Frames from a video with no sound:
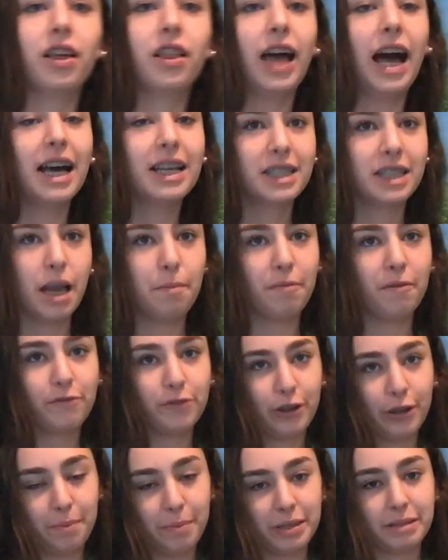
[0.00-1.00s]
The last type of
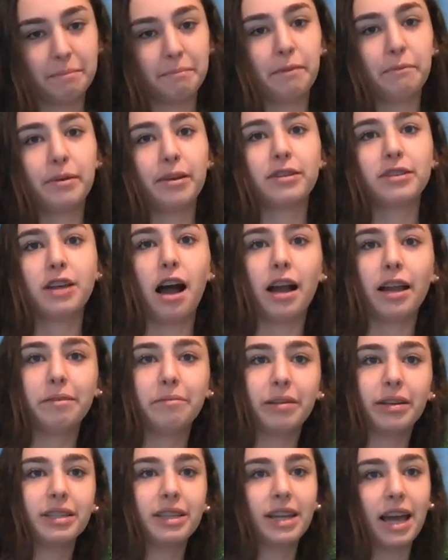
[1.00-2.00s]
tropism that we are talking
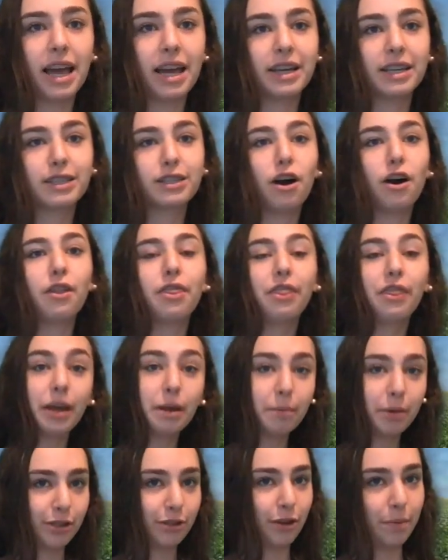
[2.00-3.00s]
about today is called
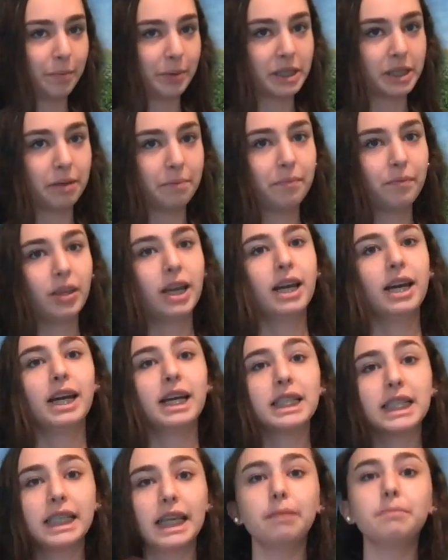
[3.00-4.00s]
thigmotropism.
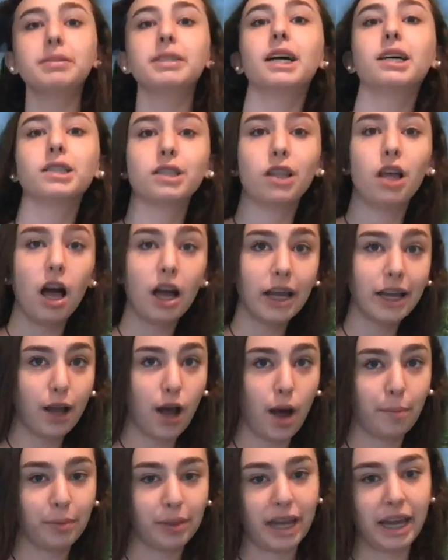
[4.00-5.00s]
Its name sounds long and
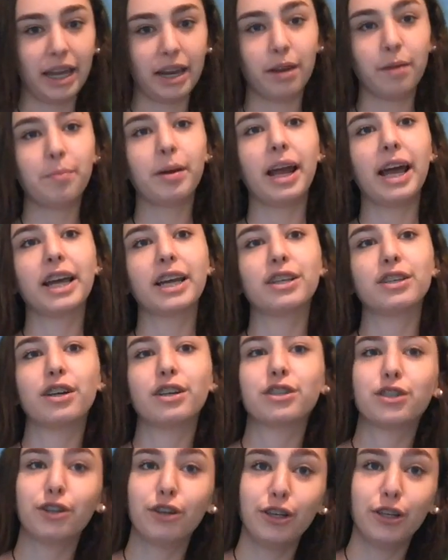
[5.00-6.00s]
complicated, but I can
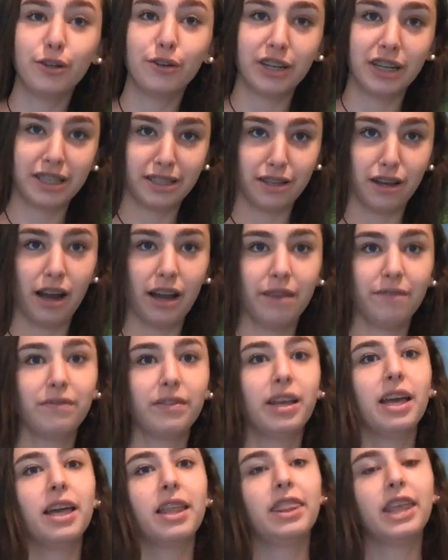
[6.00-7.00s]
assure you it is not.
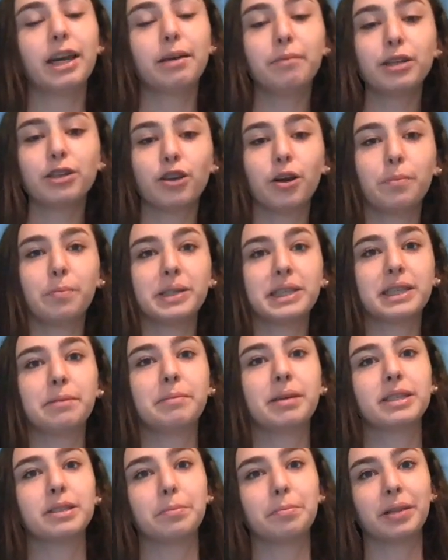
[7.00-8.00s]

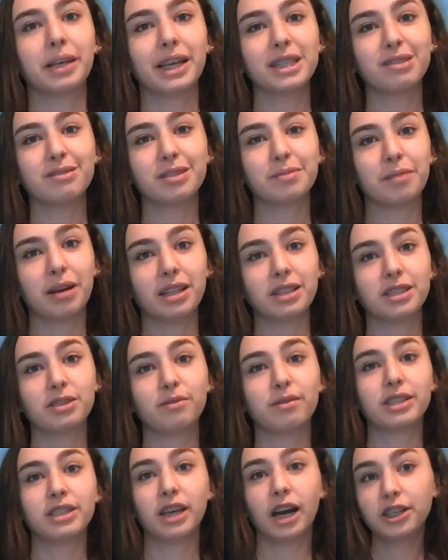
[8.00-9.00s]
Thigmotropism is a plant's response
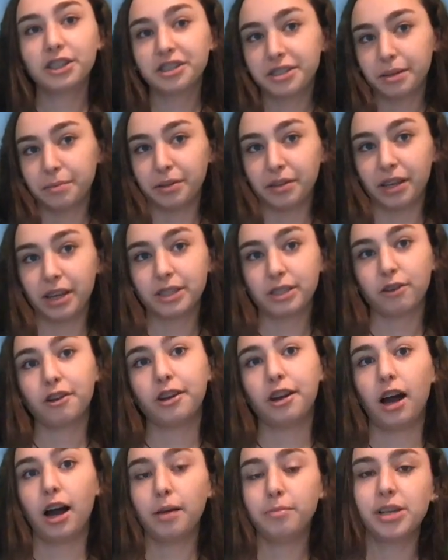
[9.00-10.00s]
to a touch stimulus or
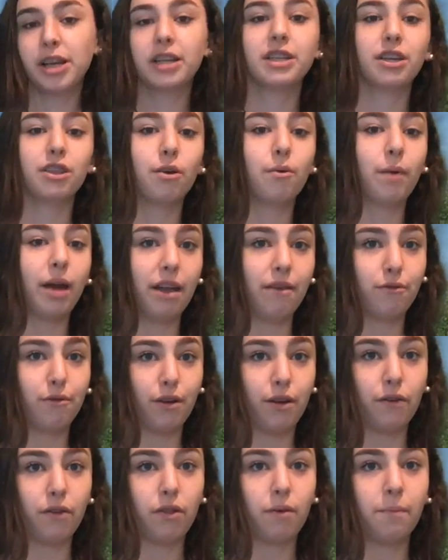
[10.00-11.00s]
an object in their way of
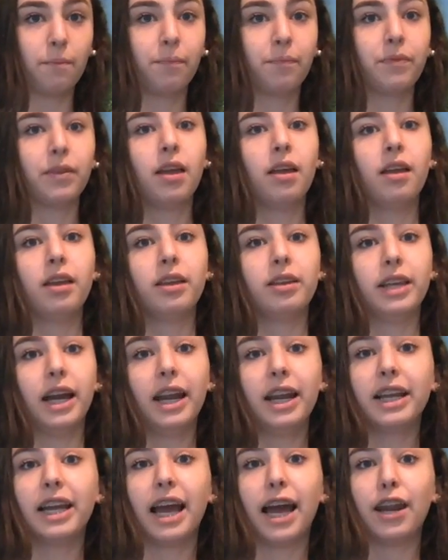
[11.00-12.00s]
growth.
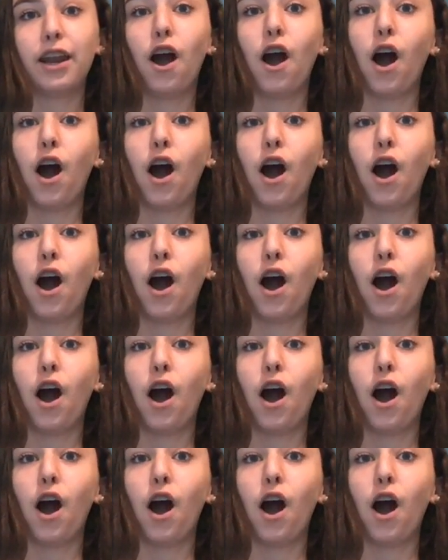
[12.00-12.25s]
Yet again,